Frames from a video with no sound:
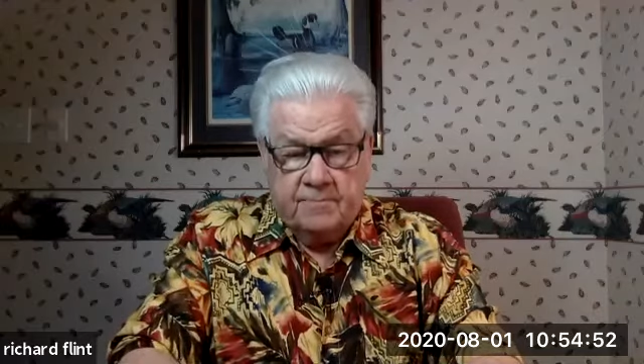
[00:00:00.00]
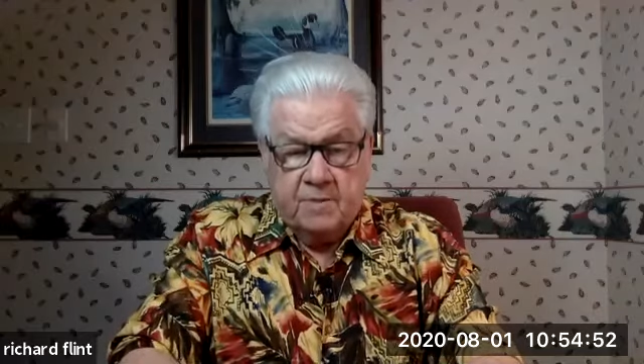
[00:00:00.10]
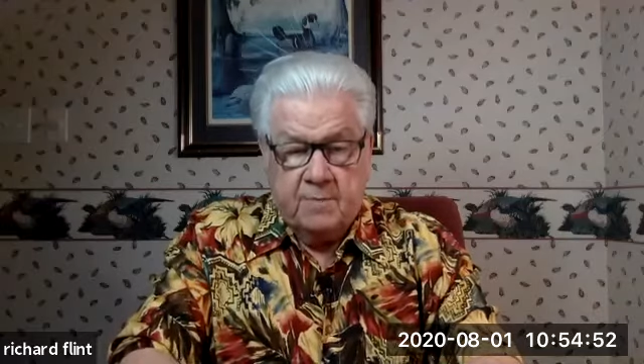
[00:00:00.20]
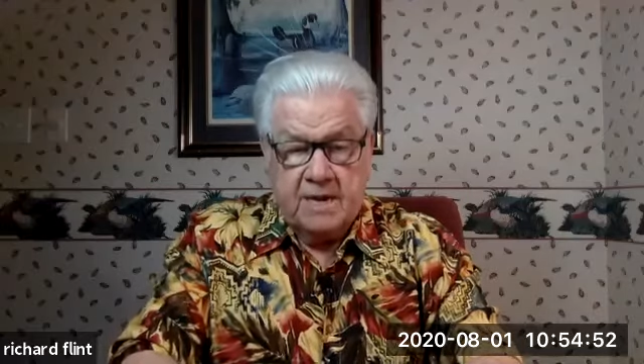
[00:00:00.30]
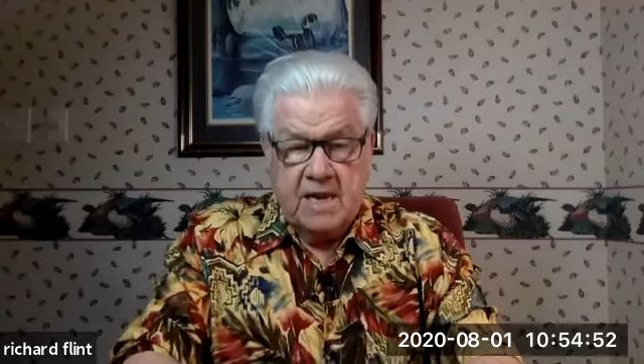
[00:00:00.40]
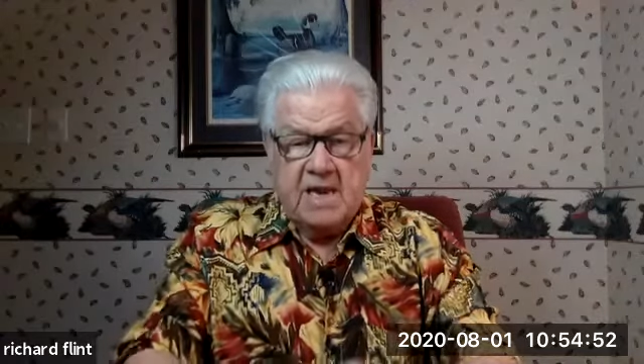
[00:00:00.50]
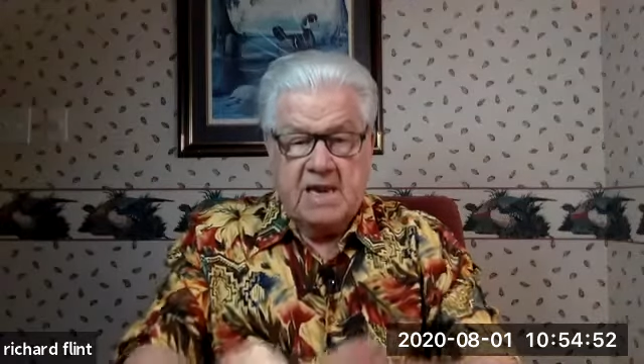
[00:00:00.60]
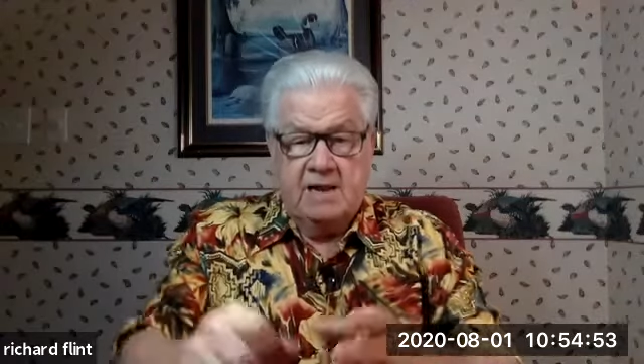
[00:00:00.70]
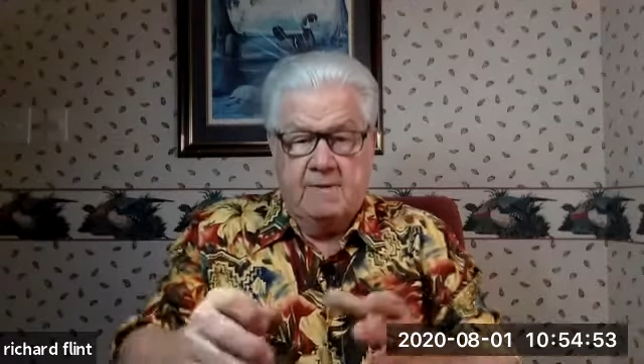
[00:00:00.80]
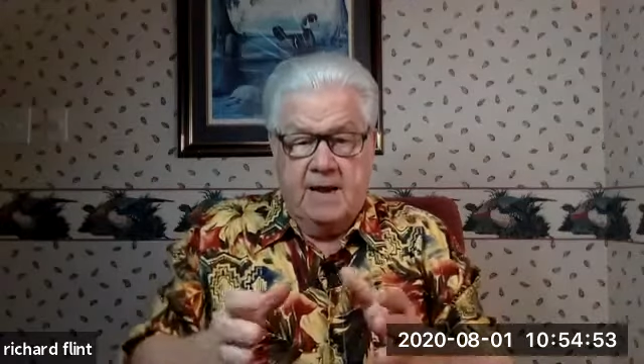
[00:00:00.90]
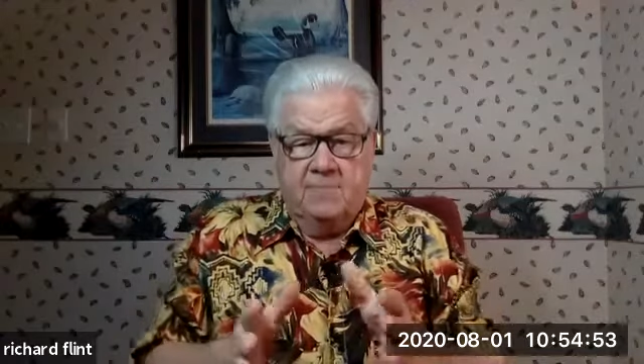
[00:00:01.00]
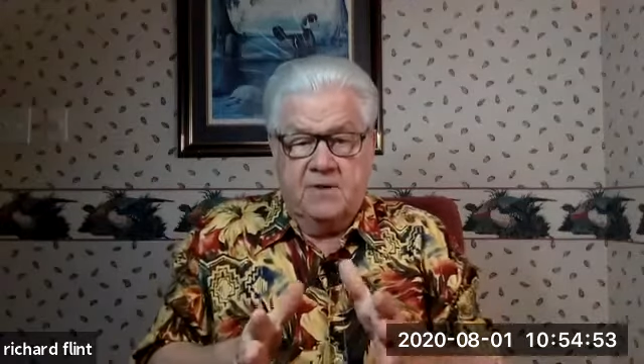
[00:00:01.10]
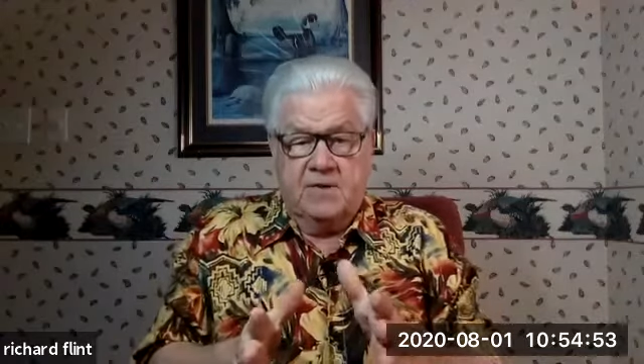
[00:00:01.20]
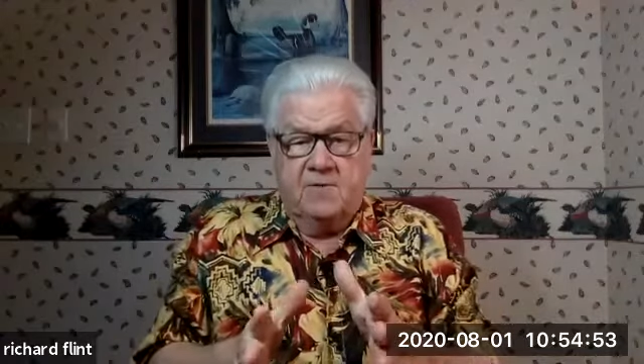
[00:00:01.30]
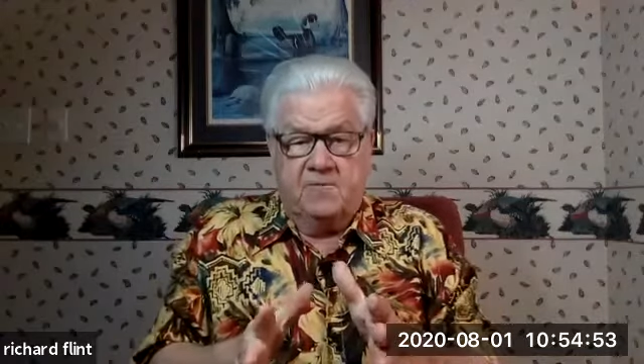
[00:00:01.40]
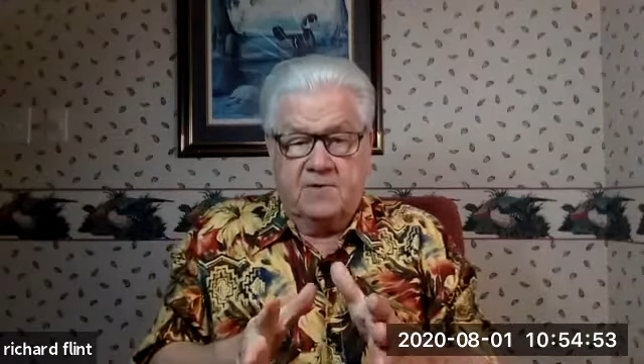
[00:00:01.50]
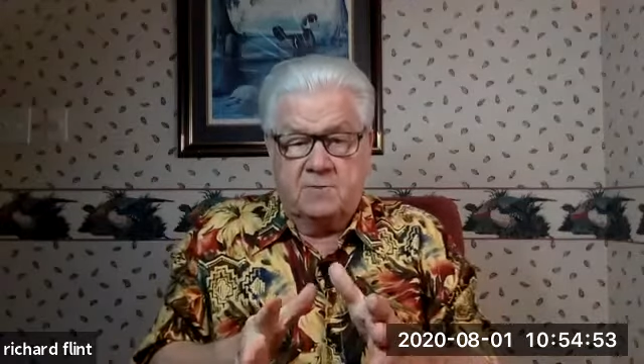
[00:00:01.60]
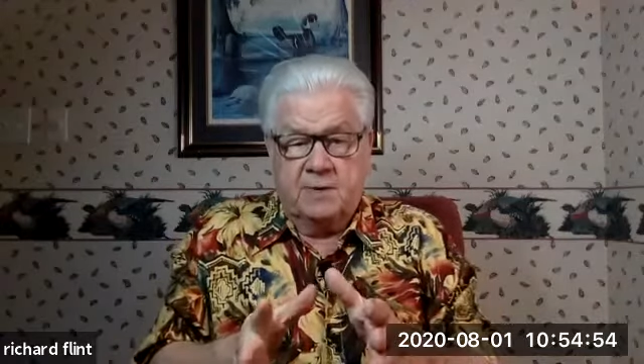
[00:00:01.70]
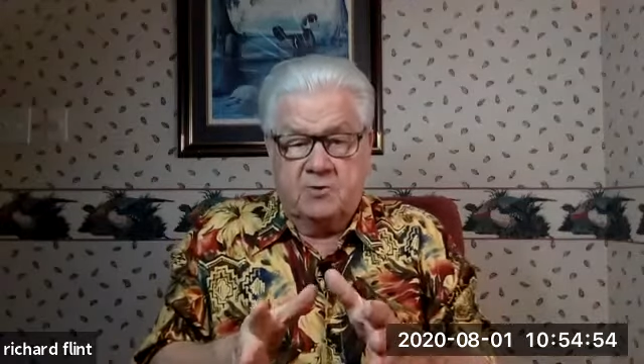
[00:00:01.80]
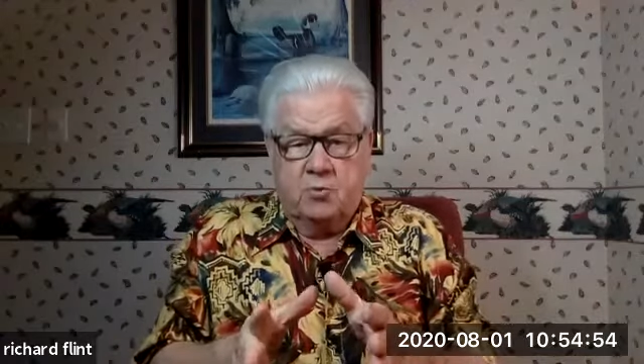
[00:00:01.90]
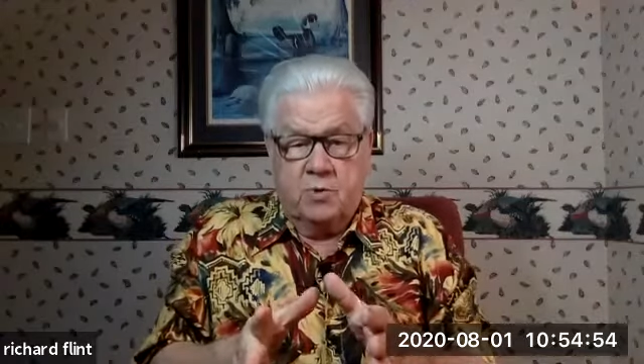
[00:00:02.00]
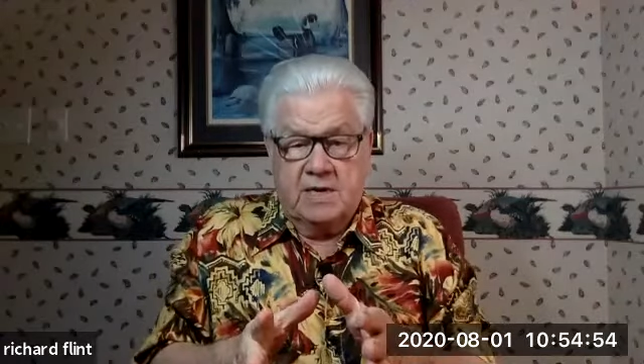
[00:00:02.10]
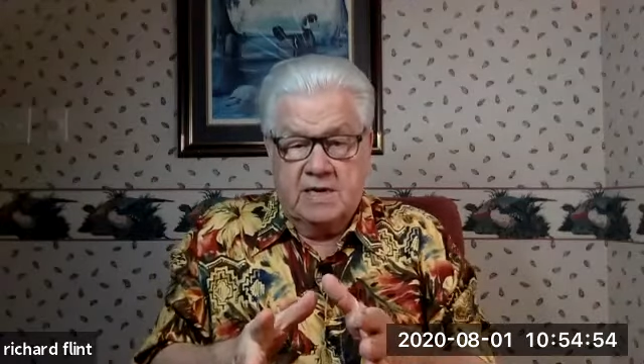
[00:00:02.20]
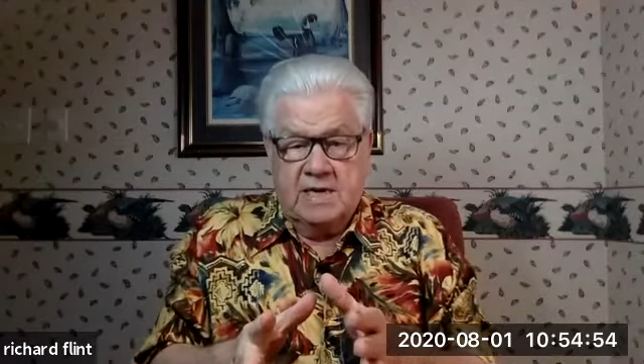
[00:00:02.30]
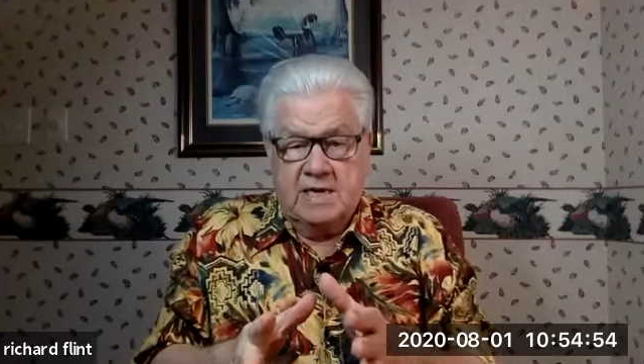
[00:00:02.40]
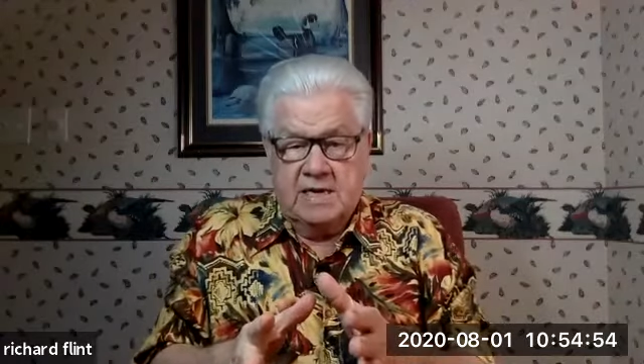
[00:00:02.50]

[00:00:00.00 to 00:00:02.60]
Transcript: But, and the difference between